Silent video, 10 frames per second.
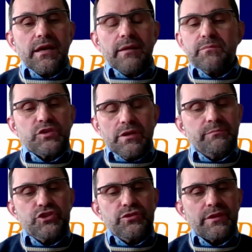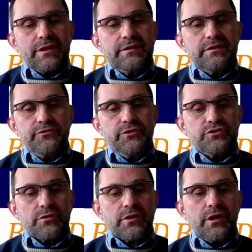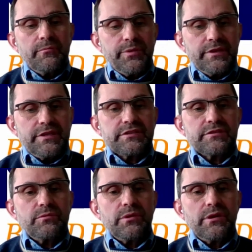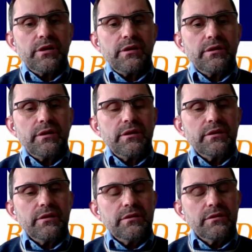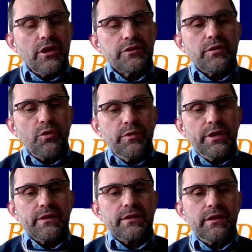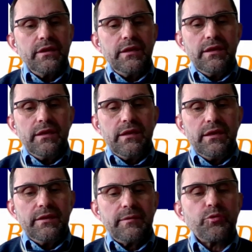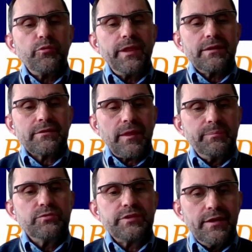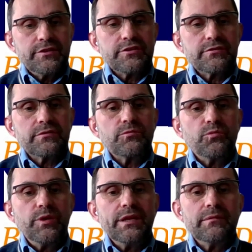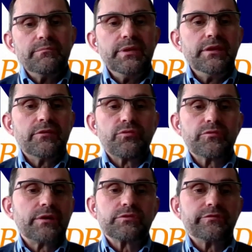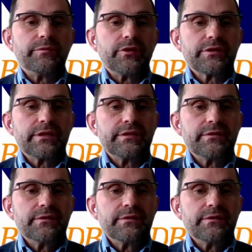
I'm sure that in the future, companies not owning an appropriate reputation will be thrown out of the market.